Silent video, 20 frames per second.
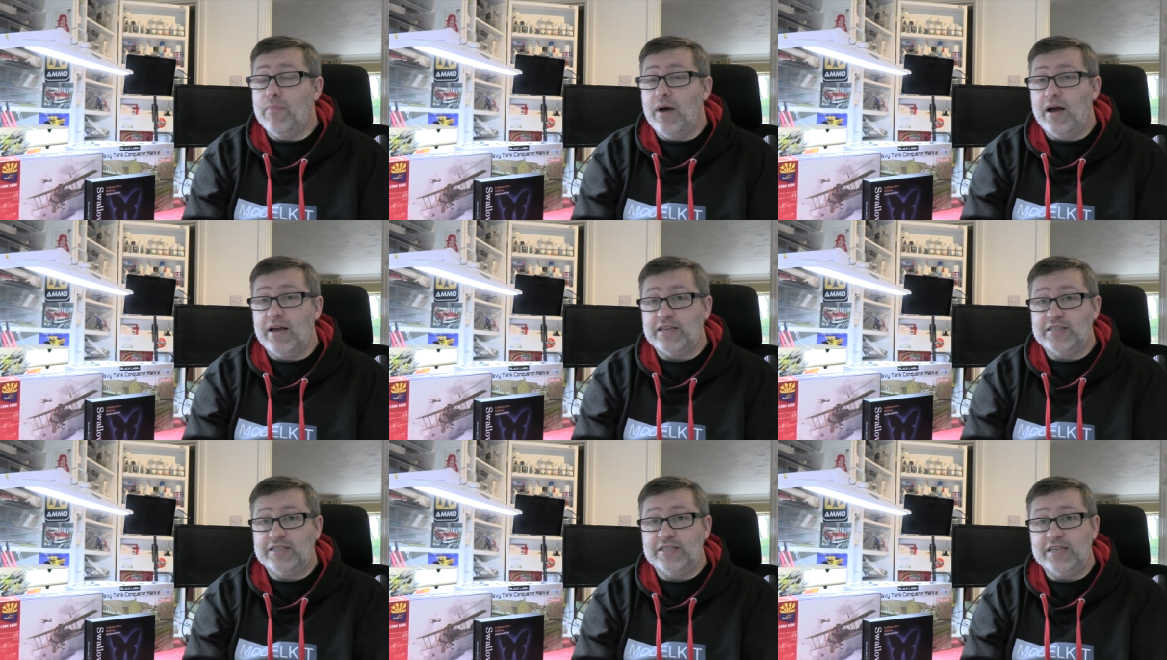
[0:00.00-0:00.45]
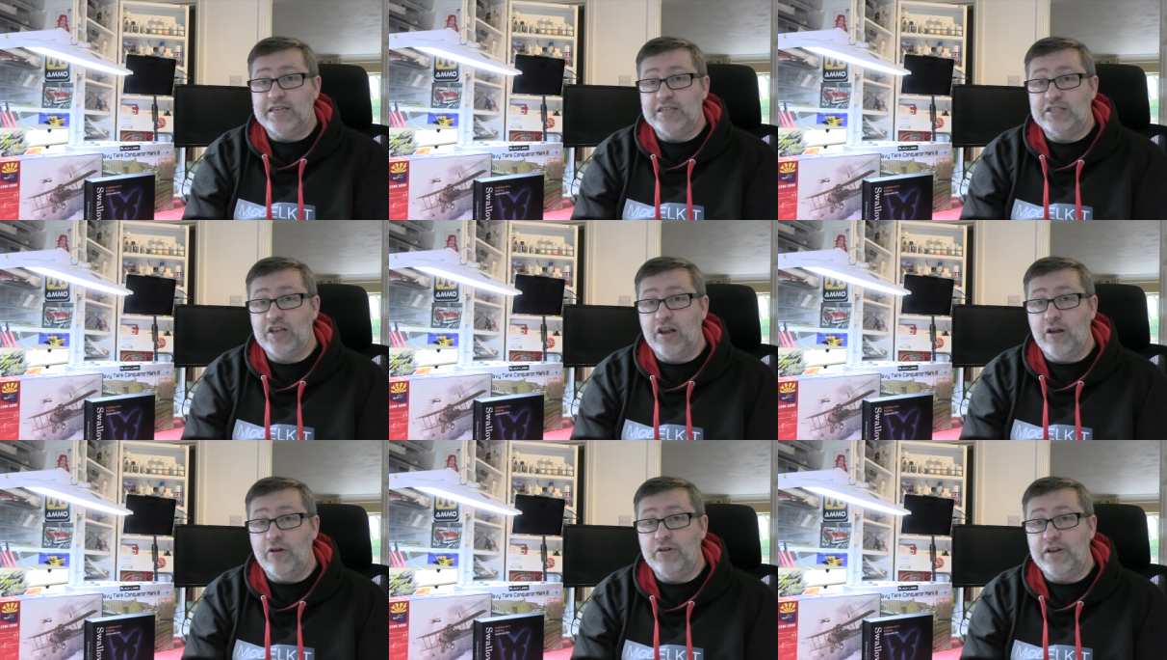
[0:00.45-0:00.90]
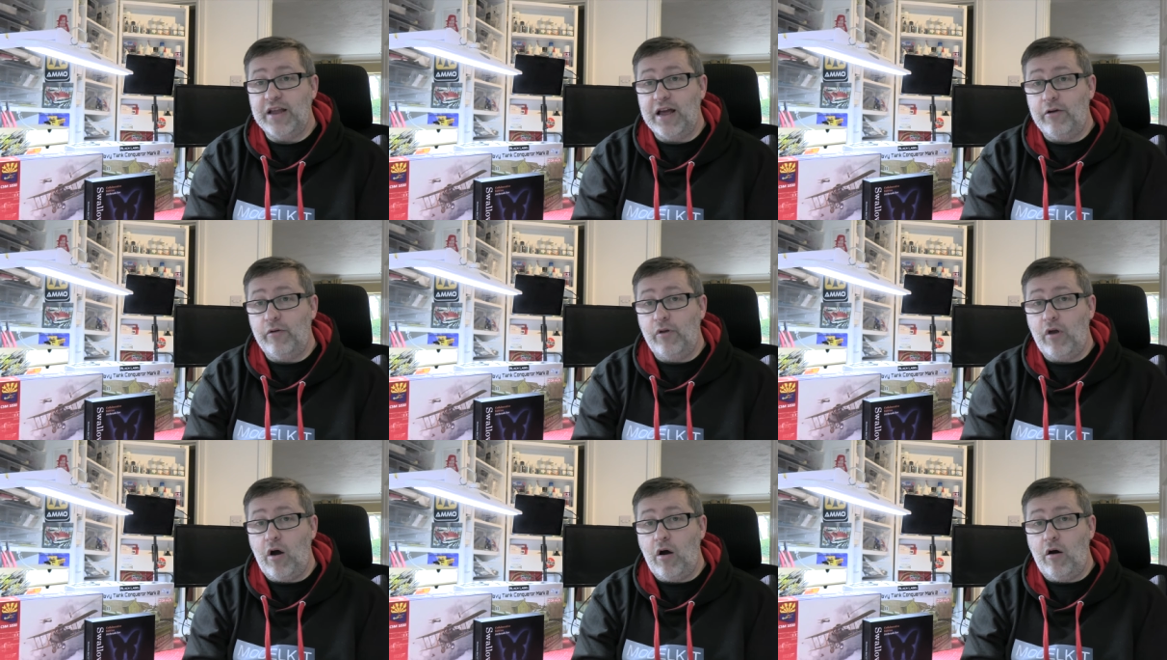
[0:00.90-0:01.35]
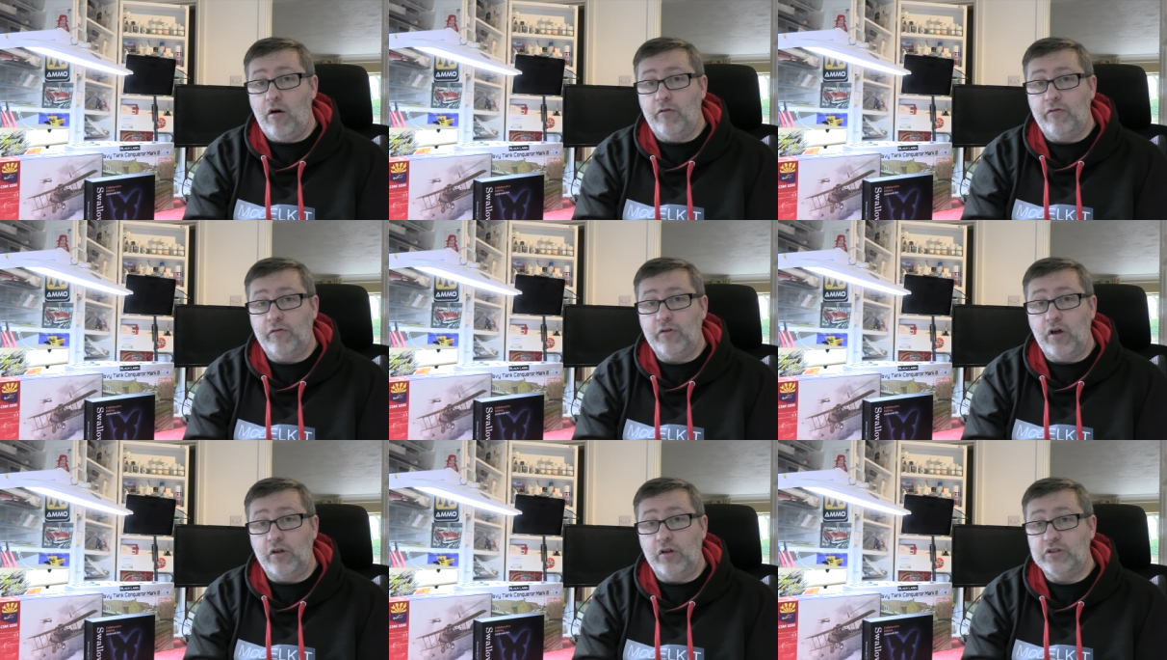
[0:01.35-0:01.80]
might see a slowdown
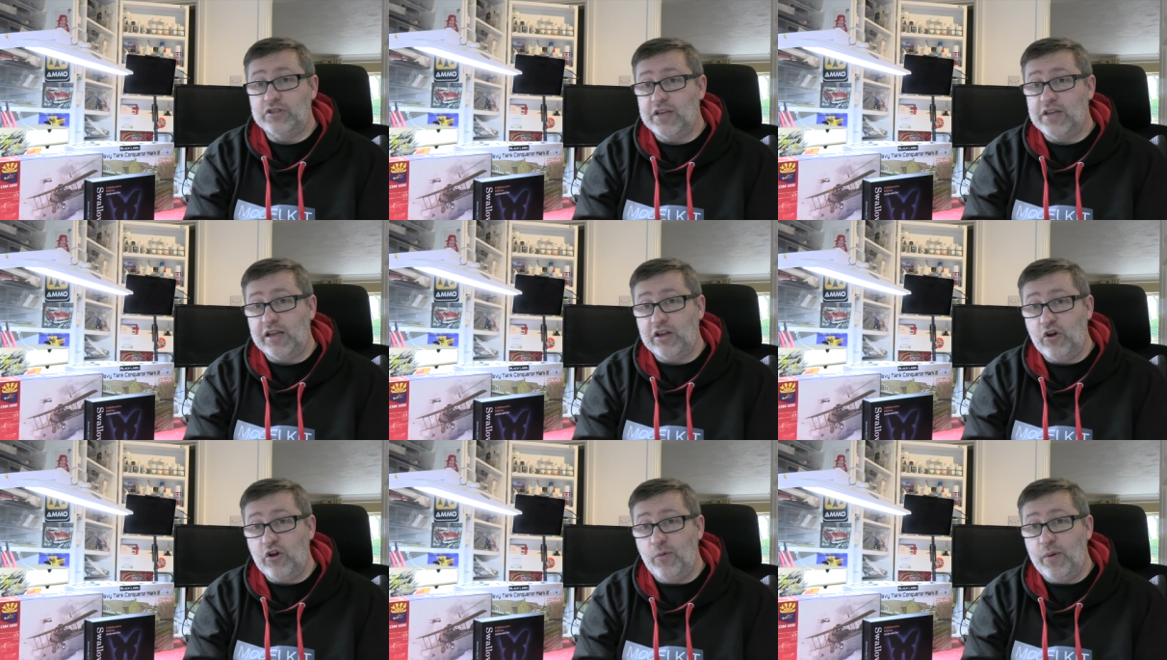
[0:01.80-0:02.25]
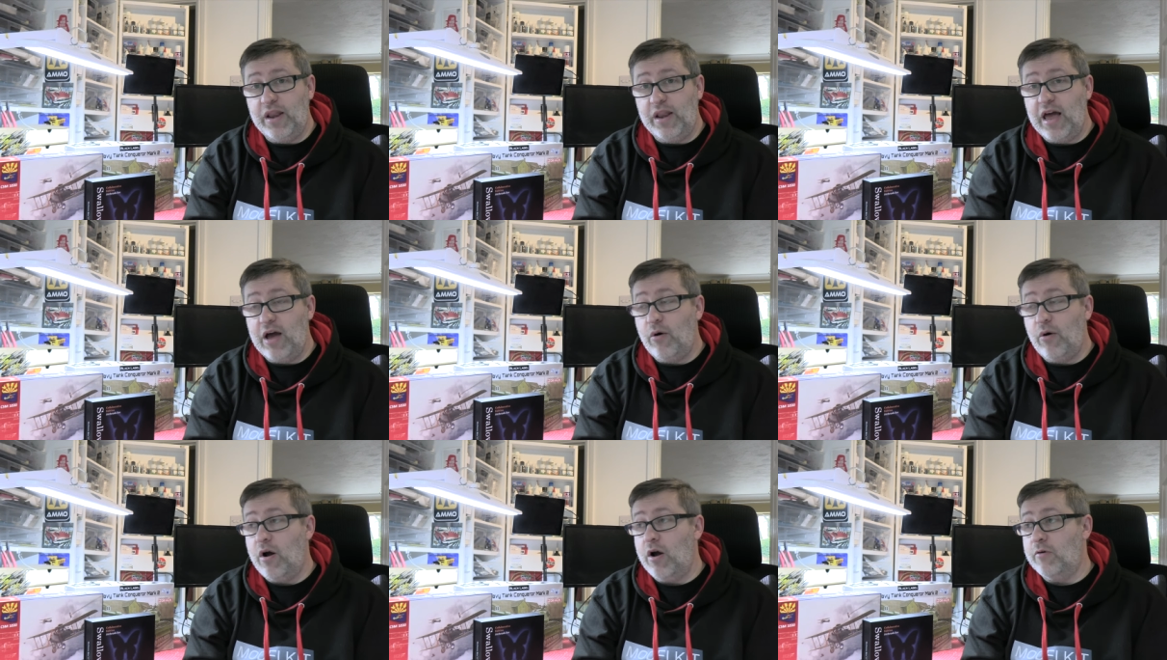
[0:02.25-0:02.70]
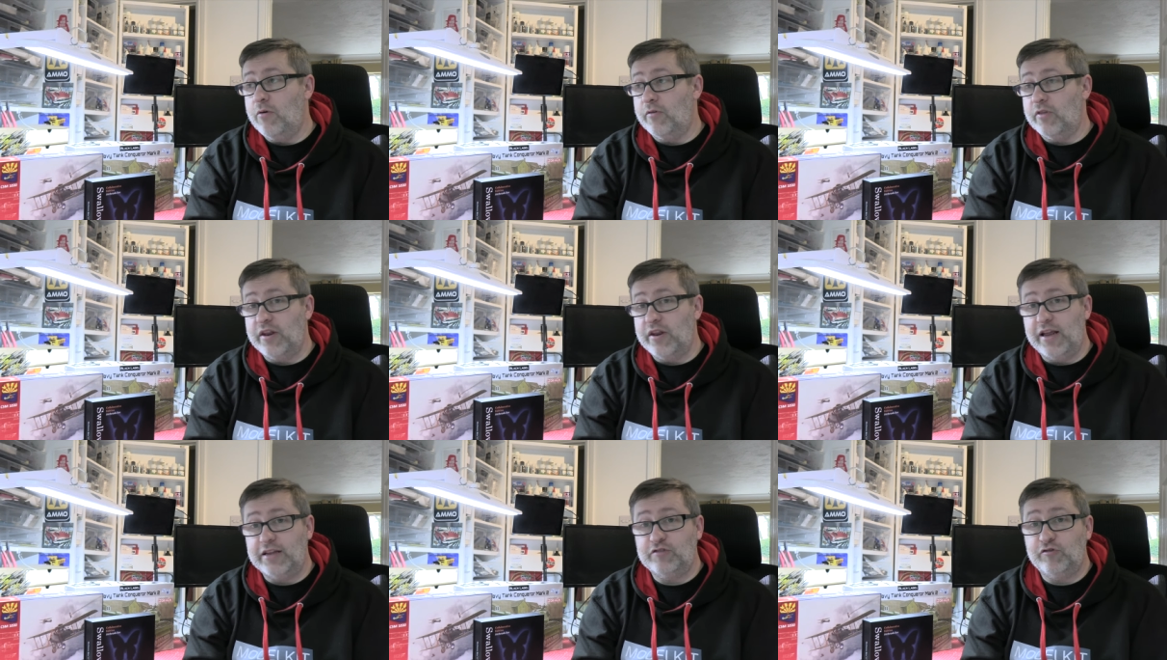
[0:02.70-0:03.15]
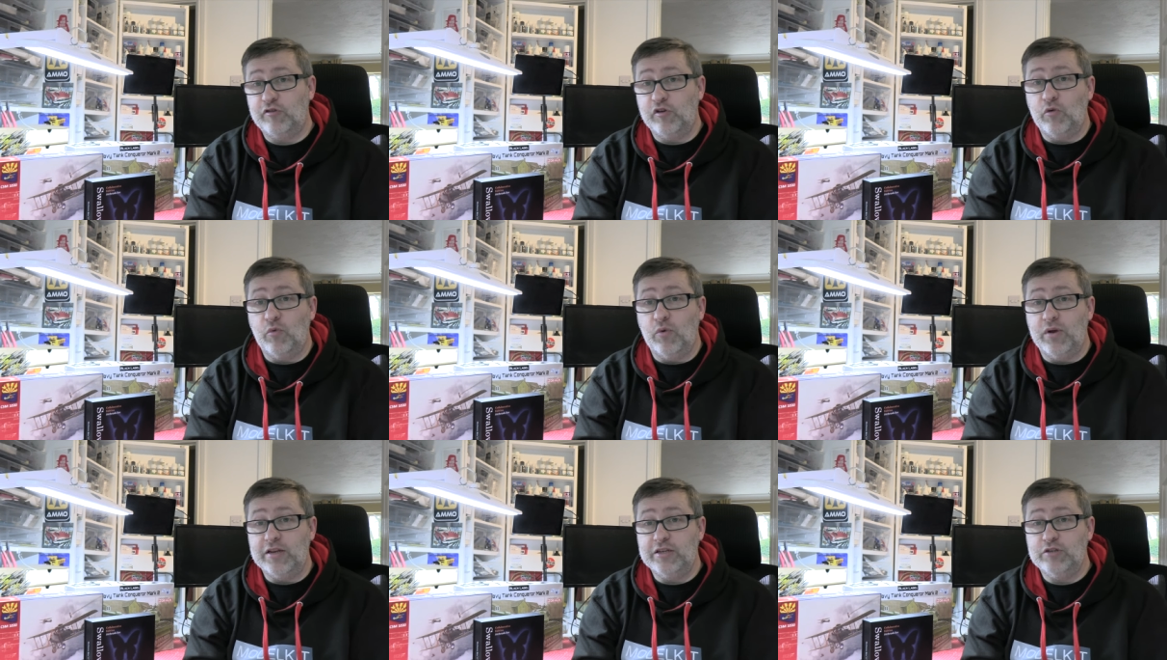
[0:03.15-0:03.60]
of content coming out over the next
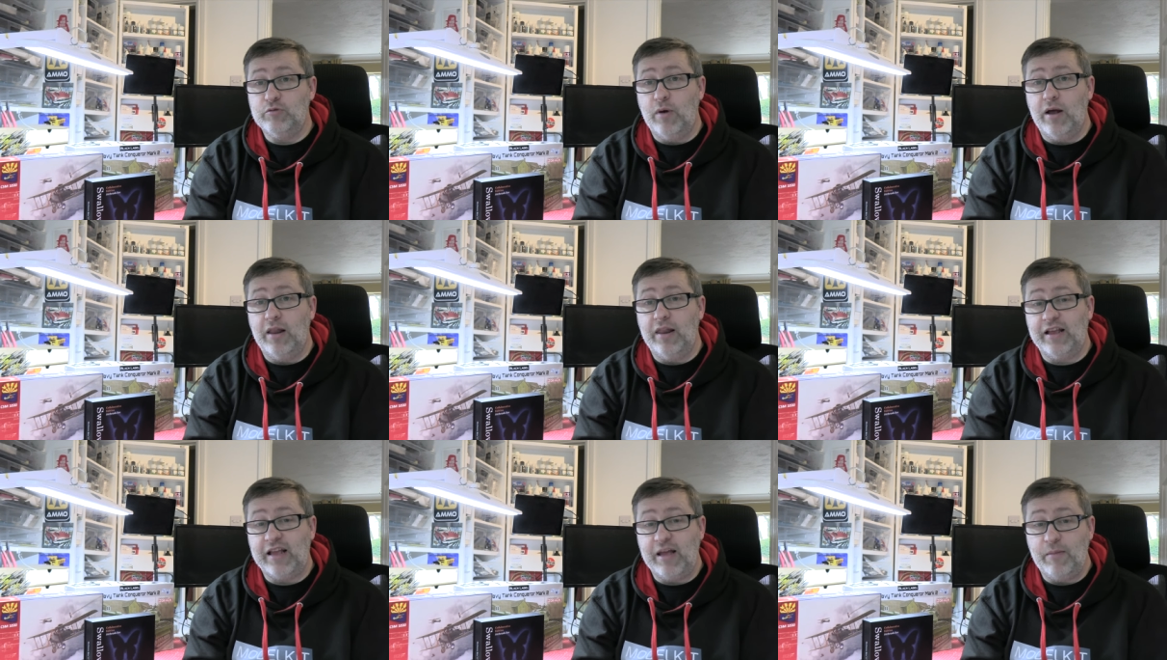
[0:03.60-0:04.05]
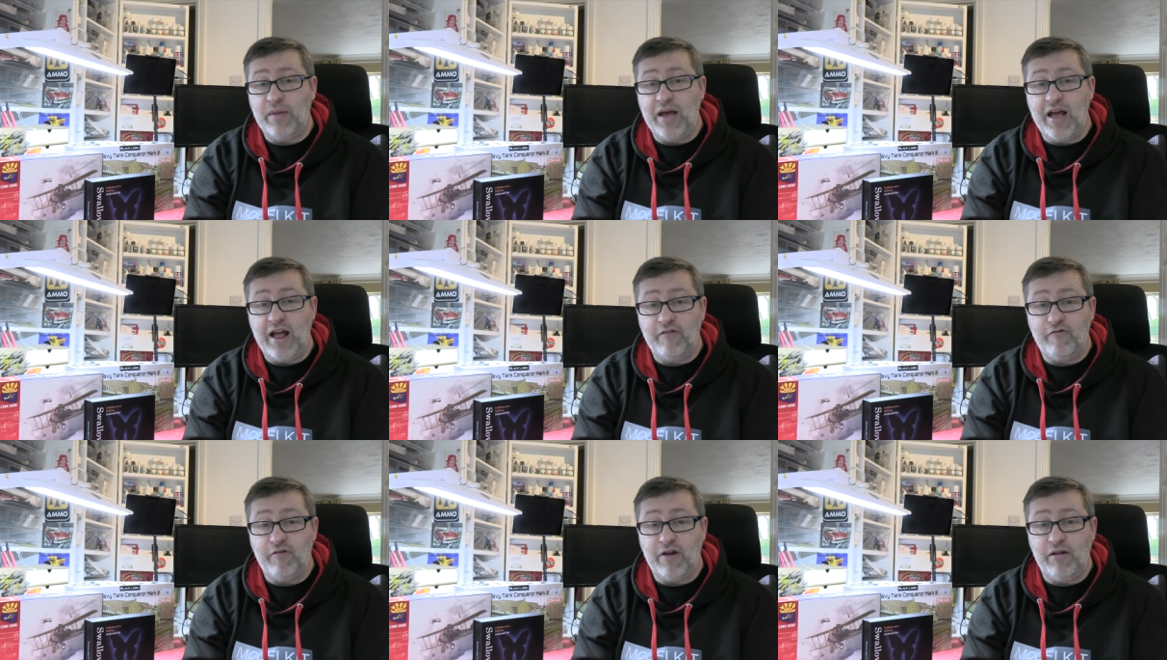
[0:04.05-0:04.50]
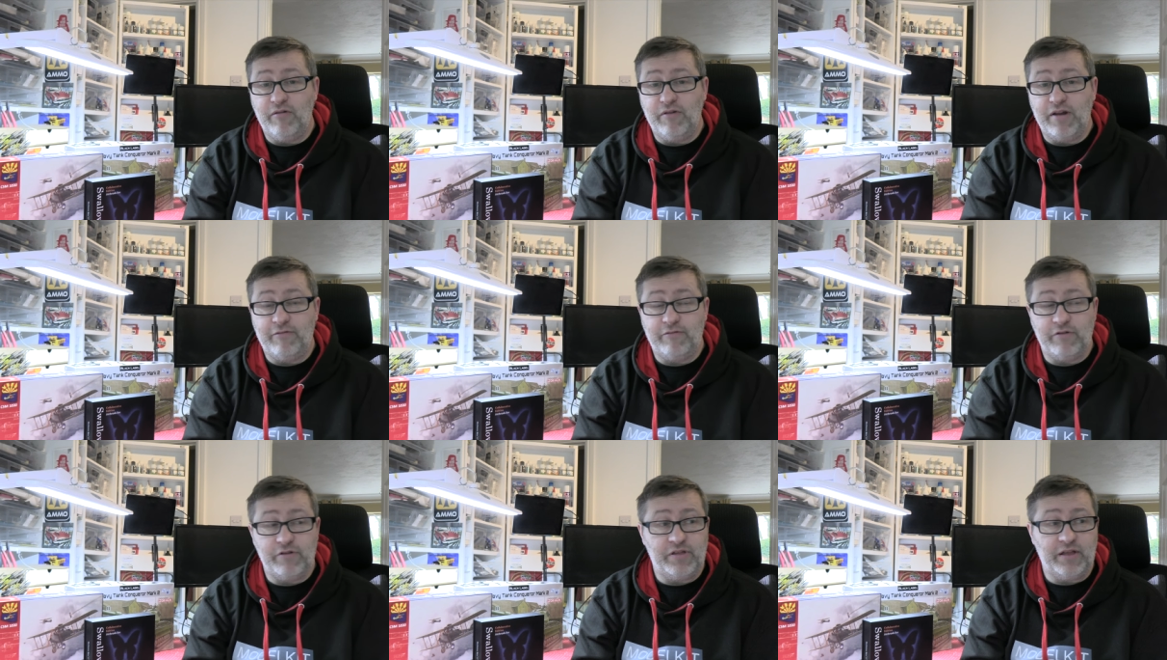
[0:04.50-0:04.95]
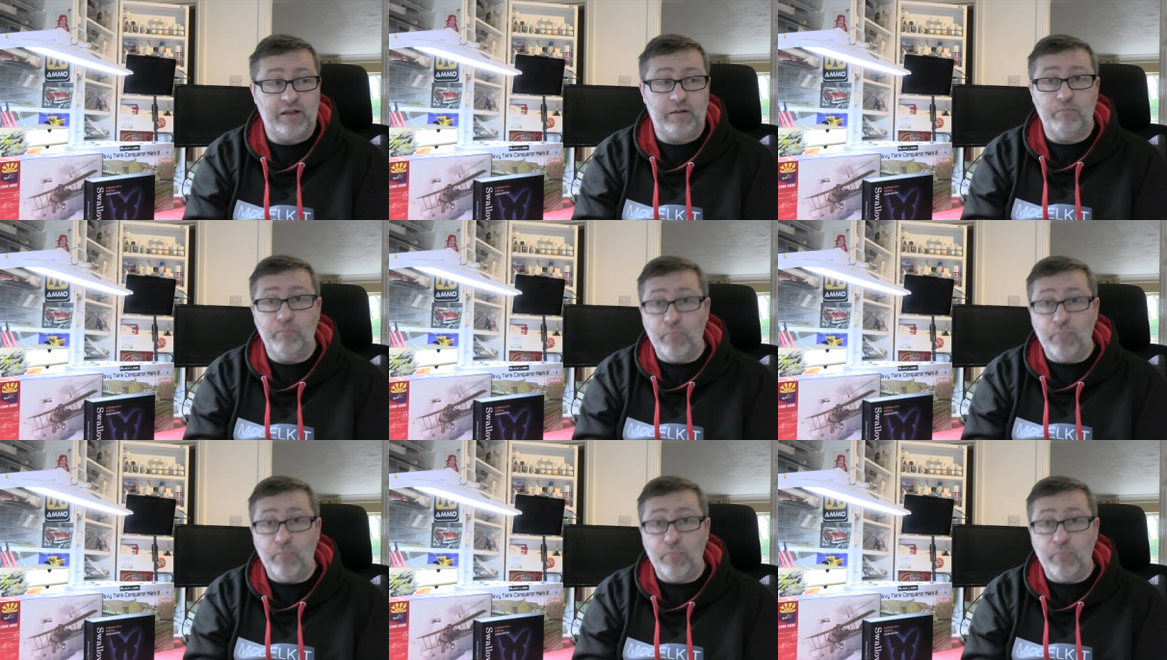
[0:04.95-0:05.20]
few weeks while I get my head around everything.